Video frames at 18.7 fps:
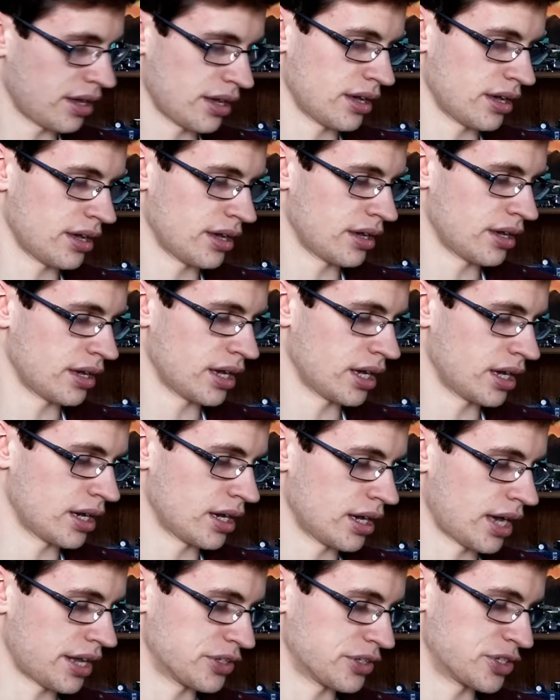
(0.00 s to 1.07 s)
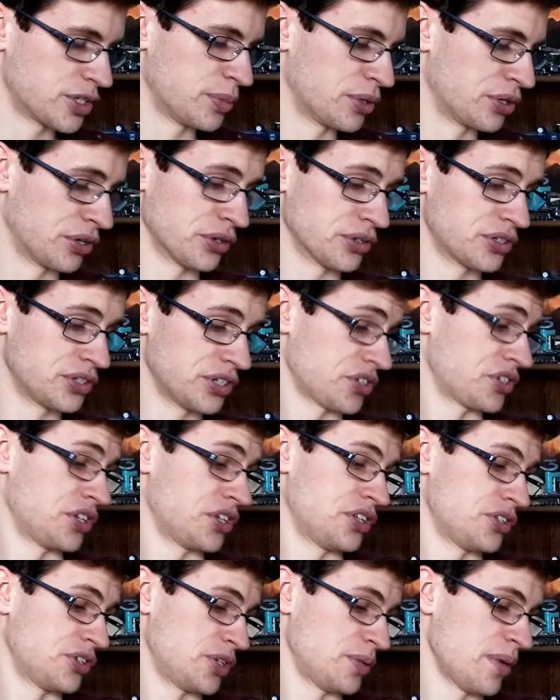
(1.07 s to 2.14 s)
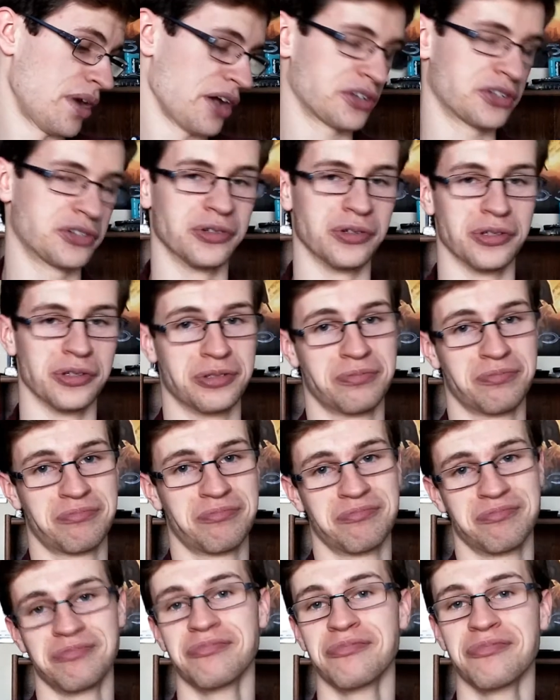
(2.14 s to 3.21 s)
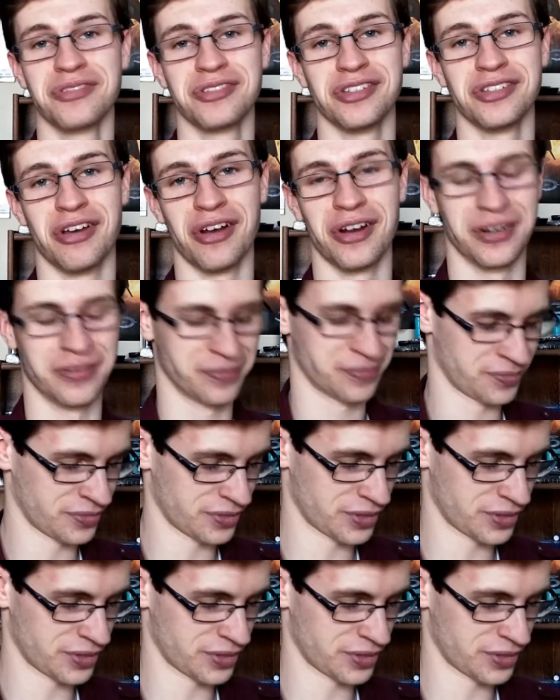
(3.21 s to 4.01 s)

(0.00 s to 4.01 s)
I didn't see Behero 6, and I didn't see Box Trolls. Sorry.